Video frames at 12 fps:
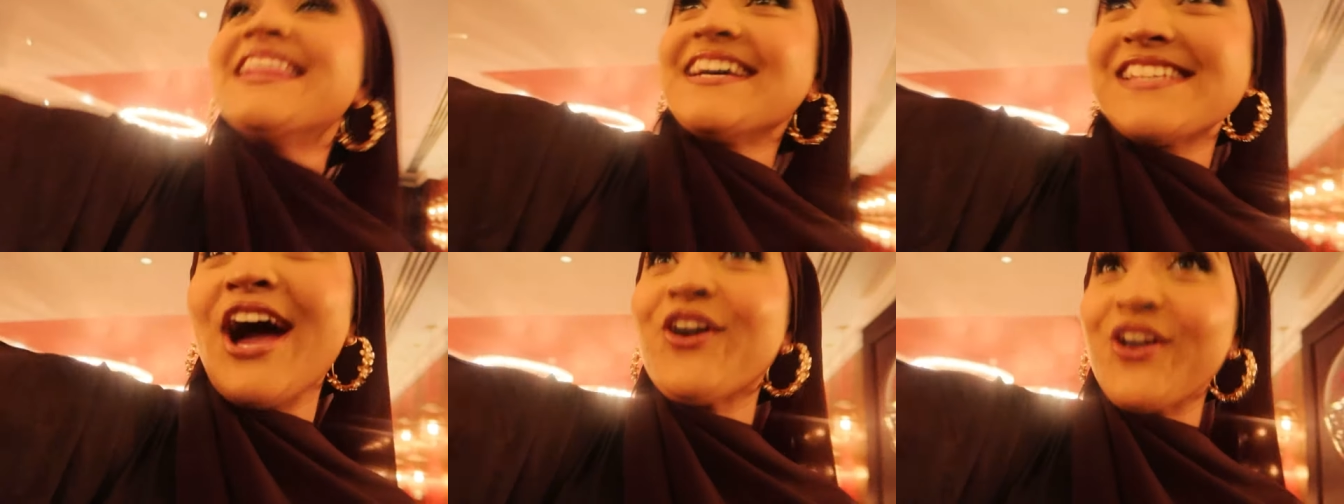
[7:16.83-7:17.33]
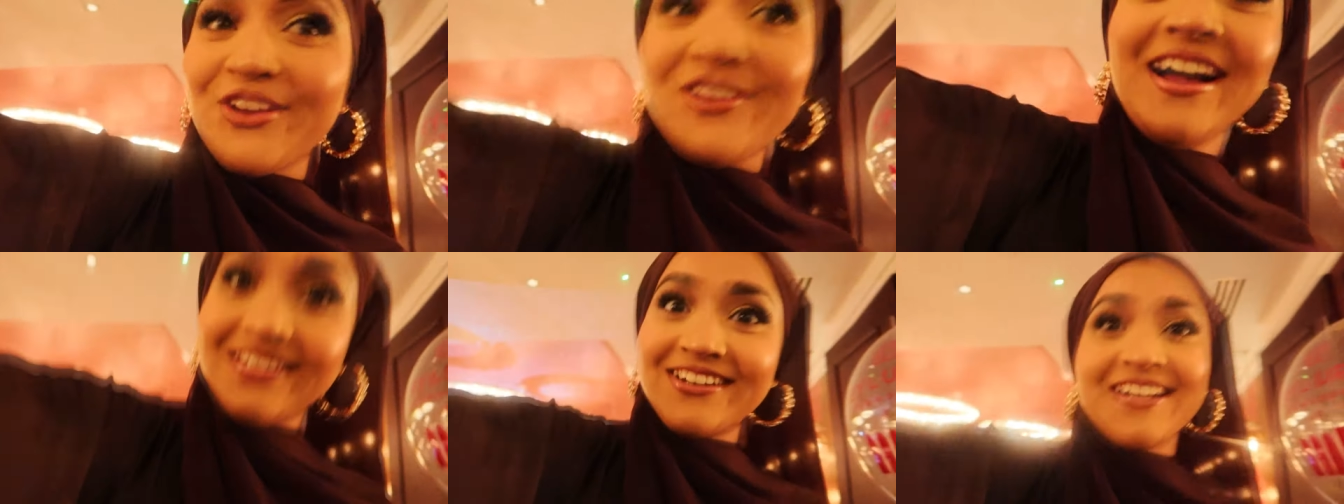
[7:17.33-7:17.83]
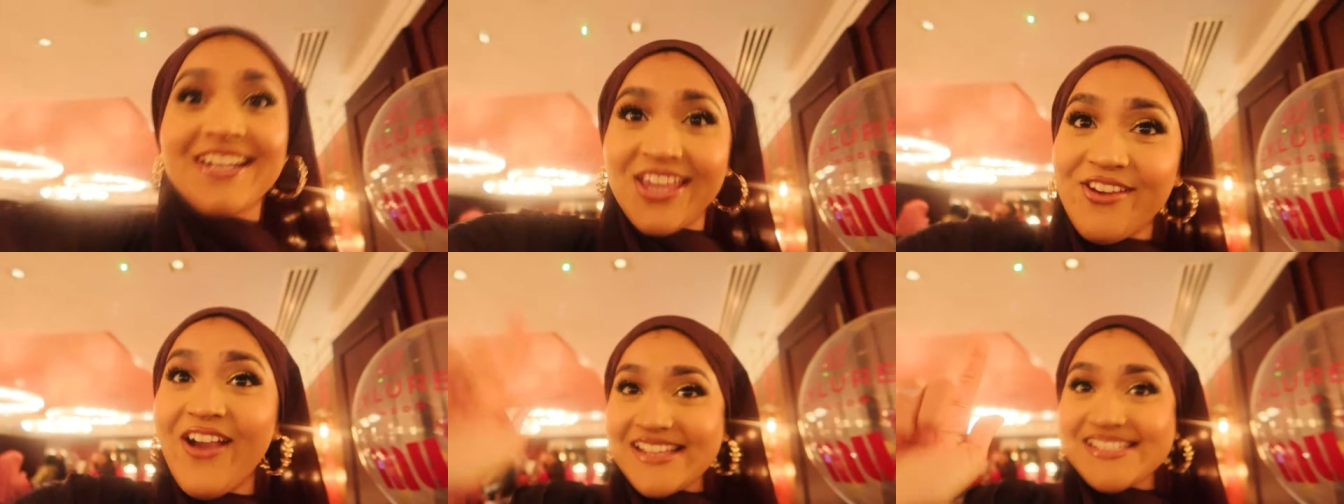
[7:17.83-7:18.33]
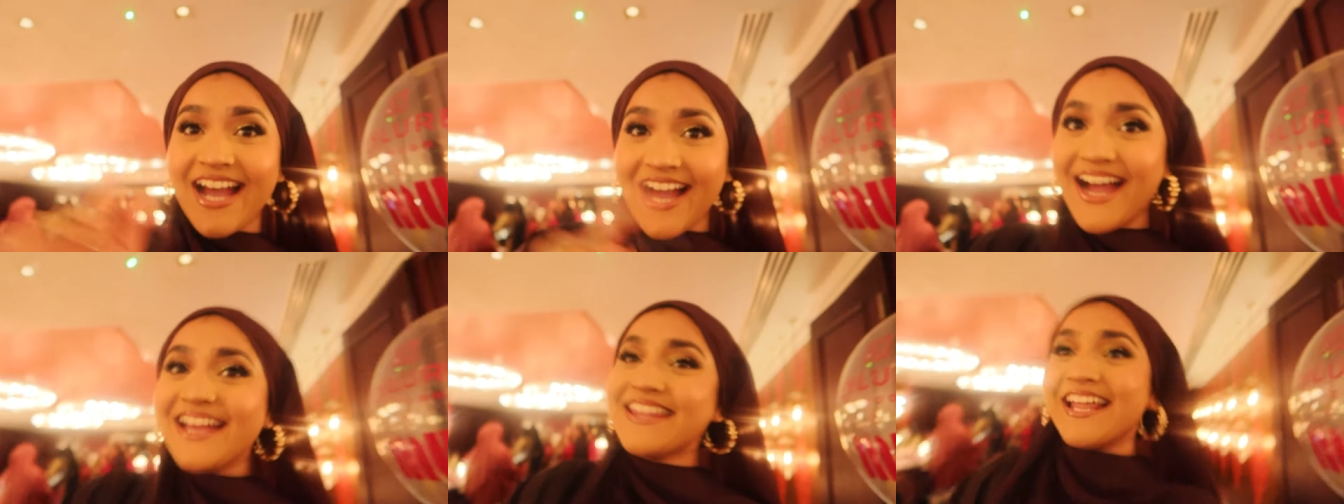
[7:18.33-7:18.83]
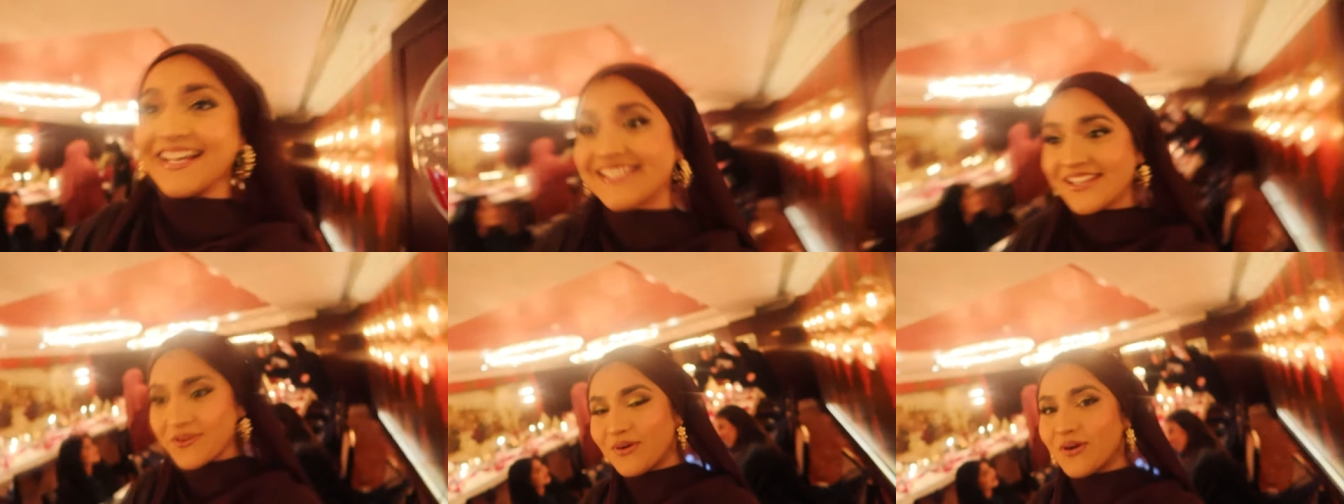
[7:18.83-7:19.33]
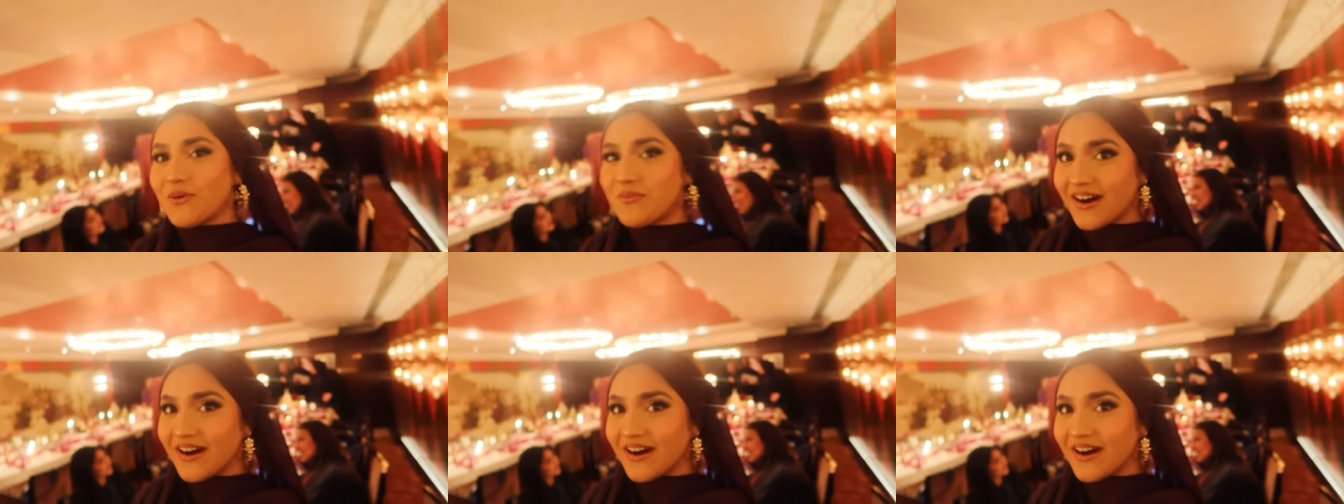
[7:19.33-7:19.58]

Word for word: That's how cute I look. Cute as her. That's the important